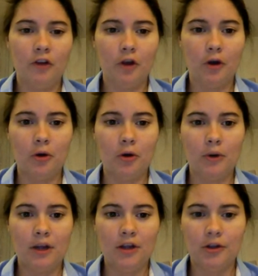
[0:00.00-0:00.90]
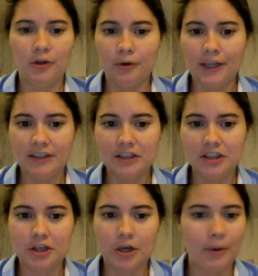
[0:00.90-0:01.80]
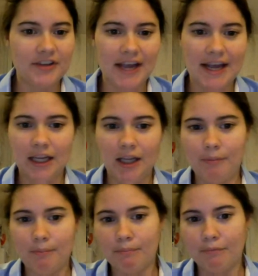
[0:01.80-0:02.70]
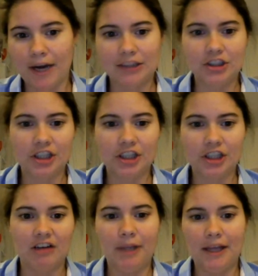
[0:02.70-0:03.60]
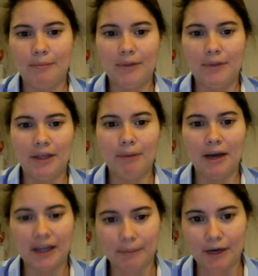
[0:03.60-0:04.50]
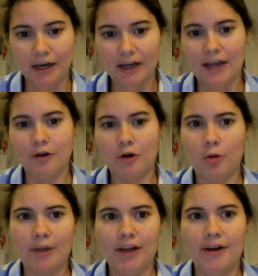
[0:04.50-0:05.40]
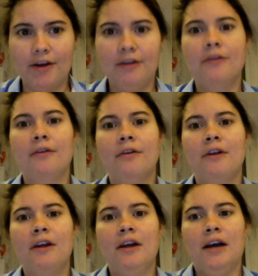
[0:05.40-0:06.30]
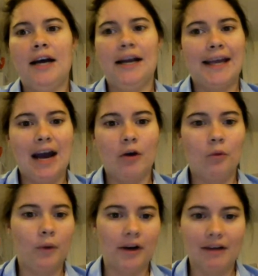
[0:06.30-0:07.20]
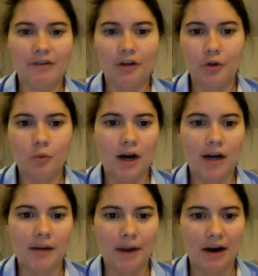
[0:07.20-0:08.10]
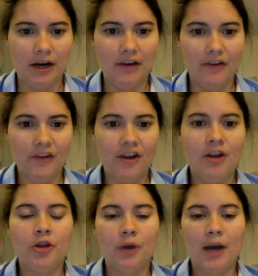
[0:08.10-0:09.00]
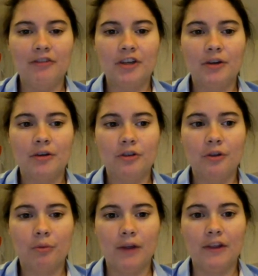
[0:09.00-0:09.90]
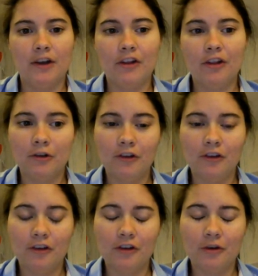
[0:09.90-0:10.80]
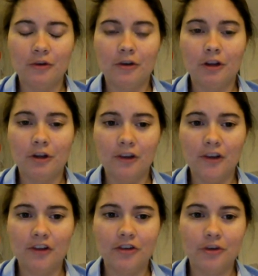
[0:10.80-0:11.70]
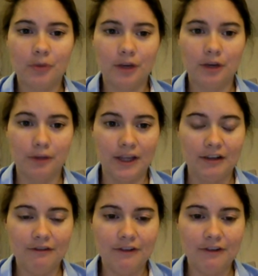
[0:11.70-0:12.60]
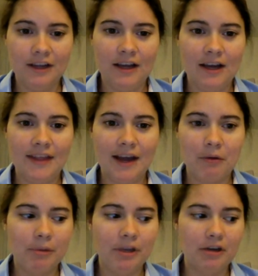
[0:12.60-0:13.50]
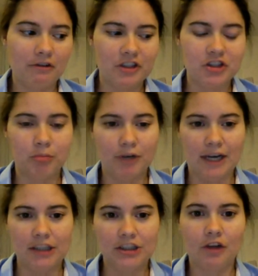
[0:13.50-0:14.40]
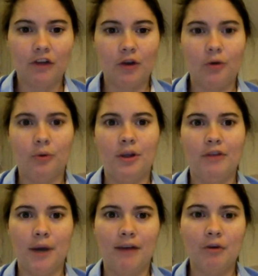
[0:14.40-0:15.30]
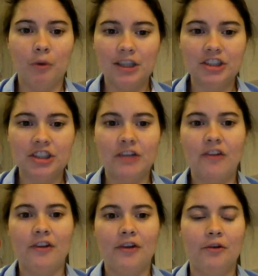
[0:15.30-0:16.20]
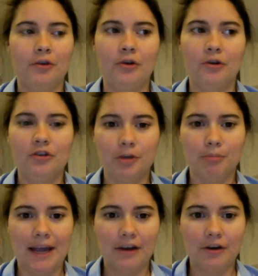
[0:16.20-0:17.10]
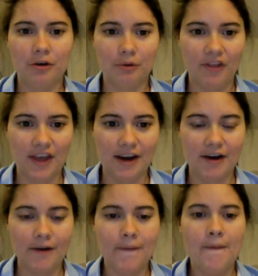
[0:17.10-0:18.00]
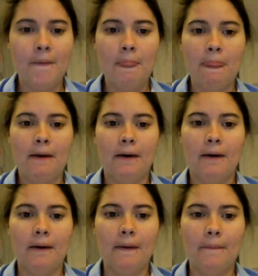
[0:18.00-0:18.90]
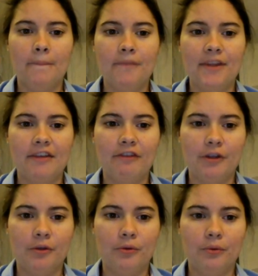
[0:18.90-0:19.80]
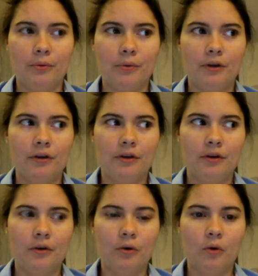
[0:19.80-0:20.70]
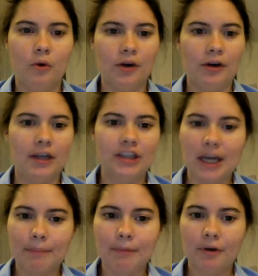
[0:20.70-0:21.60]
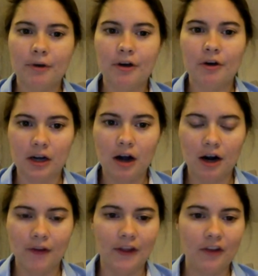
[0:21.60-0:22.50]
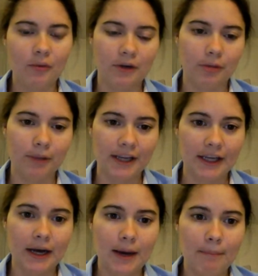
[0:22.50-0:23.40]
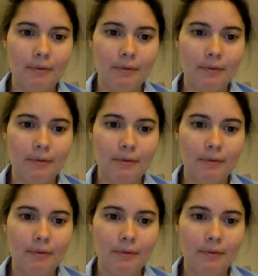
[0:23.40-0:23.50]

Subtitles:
So you don't get to go into any branch of BNP Paribas and open an account wherever you want in Paris. You have to go to the one that is closest to where you live, and that will be your official branch. So if you have questions, you go to your banker who is there. If you order a checkbook or a card, that's where you'll pick it up.